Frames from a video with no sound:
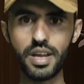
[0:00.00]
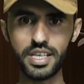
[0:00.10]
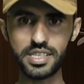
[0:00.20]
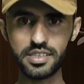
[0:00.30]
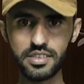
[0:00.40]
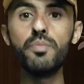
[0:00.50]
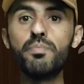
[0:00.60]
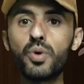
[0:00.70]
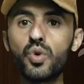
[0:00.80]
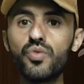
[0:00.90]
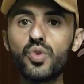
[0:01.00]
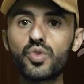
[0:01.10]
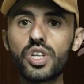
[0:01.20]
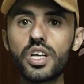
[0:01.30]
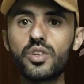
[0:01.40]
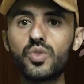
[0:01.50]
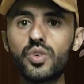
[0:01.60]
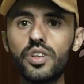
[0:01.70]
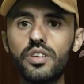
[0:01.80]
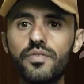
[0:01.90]
place, improve your
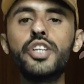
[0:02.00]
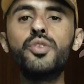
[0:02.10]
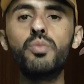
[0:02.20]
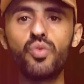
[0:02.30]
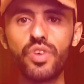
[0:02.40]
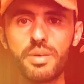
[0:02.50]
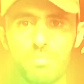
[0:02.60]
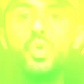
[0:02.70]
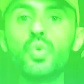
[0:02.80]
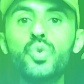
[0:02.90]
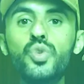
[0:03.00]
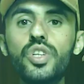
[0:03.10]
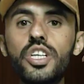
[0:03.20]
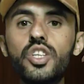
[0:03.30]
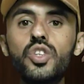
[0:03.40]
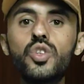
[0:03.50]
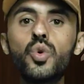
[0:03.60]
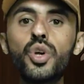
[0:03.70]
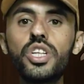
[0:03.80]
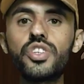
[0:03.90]
territory, and move You don't need
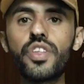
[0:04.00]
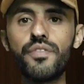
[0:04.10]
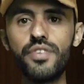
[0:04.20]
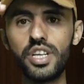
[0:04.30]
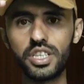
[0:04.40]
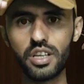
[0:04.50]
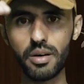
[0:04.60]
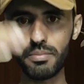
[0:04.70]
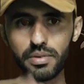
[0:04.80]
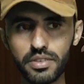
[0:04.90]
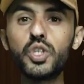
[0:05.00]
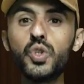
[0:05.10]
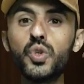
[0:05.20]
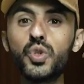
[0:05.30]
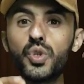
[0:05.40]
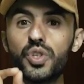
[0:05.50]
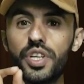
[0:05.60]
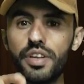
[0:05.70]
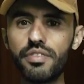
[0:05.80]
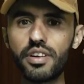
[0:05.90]
to reach the very top, but you
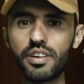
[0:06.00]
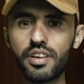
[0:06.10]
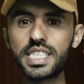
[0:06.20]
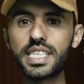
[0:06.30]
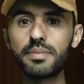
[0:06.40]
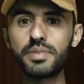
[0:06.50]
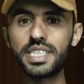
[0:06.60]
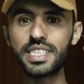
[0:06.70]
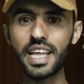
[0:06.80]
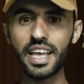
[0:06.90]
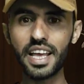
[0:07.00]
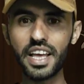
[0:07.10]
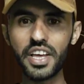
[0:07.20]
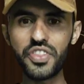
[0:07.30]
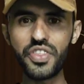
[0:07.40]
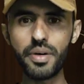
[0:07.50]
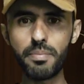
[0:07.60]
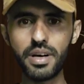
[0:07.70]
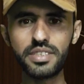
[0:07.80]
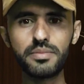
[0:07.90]
should never accept staying at the
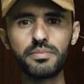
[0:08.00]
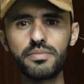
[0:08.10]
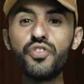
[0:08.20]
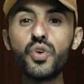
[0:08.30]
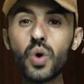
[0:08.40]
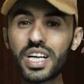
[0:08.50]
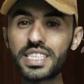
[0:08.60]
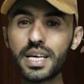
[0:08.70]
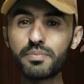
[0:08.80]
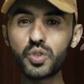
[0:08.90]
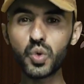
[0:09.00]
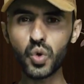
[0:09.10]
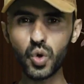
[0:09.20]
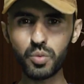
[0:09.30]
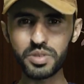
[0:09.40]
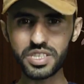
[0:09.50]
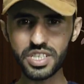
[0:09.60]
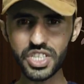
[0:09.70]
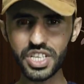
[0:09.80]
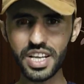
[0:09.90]
bottom. If you accept your low
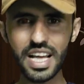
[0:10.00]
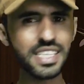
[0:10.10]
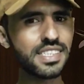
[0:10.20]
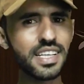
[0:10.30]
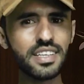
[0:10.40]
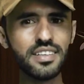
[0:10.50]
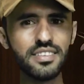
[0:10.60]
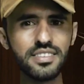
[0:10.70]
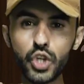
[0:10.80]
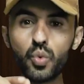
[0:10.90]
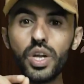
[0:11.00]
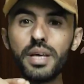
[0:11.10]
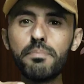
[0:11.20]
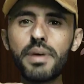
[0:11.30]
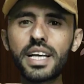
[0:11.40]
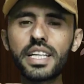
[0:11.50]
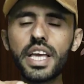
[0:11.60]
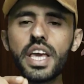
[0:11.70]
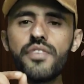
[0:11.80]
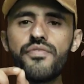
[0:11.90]
position and settle, it will impact
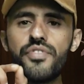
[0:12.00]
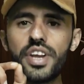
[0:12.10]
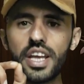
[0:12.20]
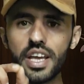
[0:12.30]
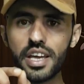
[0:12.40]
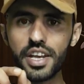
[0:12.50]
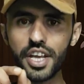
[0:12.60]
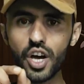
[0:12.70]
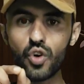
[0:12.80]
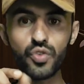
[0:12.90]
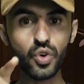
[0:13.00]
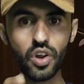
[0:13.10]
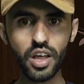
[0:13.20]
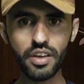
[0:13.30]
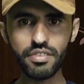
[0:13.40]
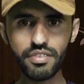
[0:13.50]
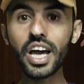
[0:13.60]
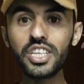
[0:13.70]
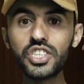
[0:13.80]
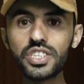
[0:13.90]
every area of your life,
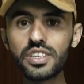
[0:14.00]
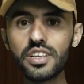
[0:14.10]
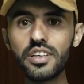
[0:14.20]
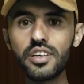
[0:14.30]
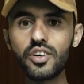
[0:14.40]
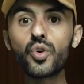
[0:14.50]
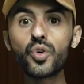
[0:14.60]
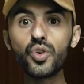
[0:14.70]
consciously or